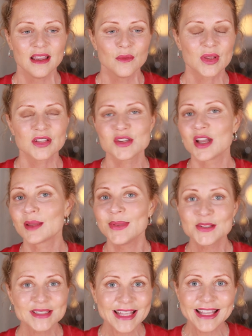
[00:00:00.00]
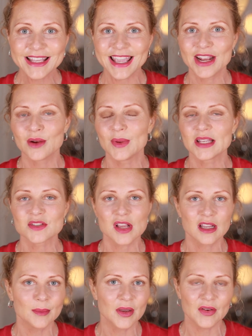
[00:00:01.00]
We can talk about skincare. We can
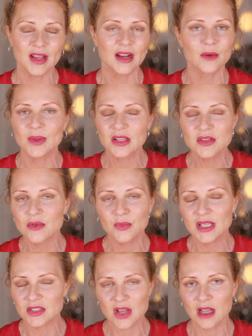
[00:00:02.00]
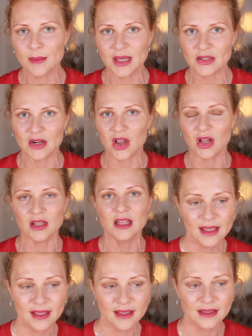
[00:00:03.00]
talk about hair. We can talk about it all.
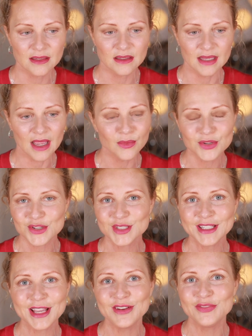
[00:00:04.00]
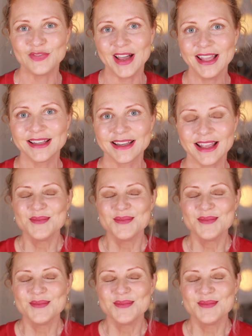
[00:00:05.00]
And yeah, we're just gonna have fun.